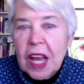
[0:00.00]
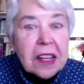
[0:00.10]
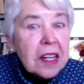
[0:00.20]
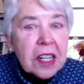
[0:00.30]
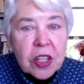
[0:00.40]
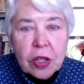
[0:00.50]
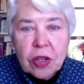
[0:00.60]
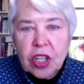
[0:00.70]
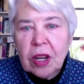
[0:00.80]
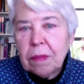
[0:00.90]
take an
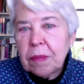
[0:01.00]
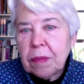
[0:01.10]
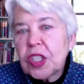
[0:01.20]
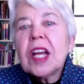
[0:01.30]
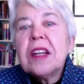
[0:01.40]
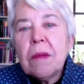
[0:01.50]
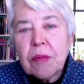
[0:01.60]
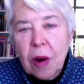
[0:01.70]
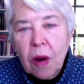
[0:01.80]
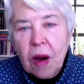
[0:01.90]
internship or study
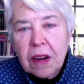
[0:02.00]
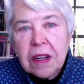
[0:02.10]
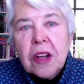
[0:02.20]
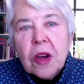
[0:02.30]
abroad